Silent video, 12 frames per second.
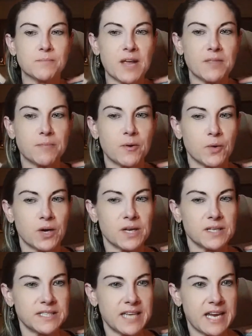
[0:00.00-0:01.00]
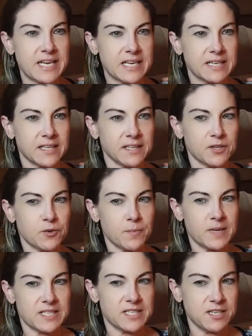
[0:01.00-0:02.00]
but we're going to take it a little
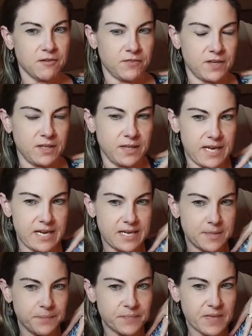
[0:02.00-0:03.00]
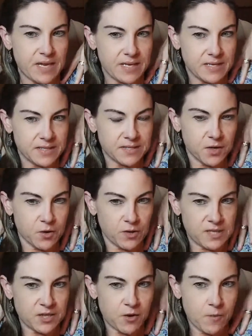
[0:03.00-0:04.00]
bit differently. So let's
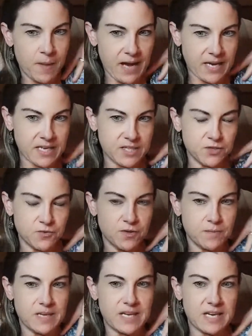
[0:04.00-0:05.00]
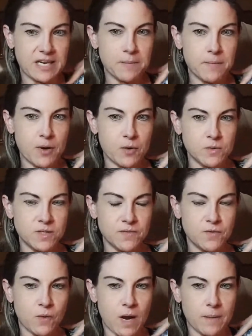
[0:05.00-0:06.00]
go back into the beginning pose of the
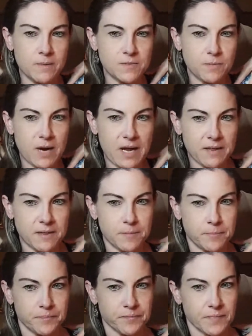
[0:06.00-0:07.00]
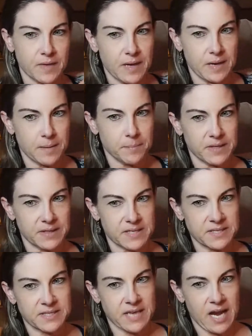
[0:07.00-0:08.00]
robin's breath. But this
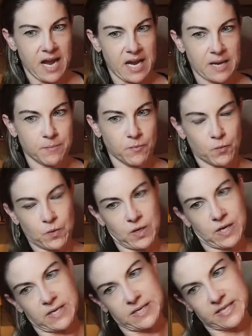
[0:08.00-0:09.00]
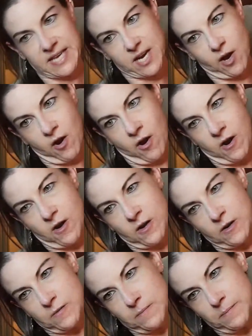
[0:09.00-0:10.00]
time we're going to take
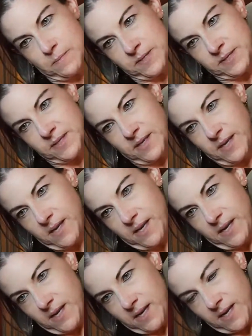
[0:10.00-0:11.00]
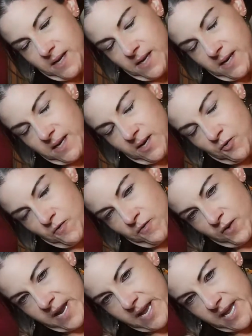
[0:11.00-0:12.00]
arms
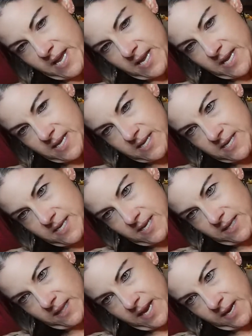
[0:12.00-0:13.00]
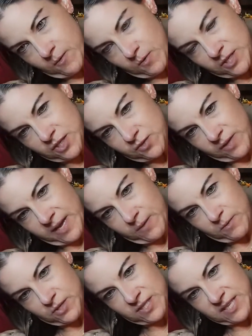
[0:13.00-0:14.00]
overhead, like we're
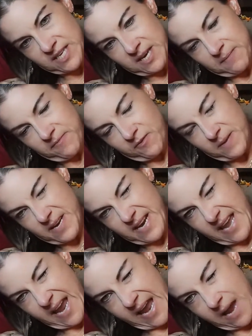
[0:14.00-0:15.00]
just getting up from a nap.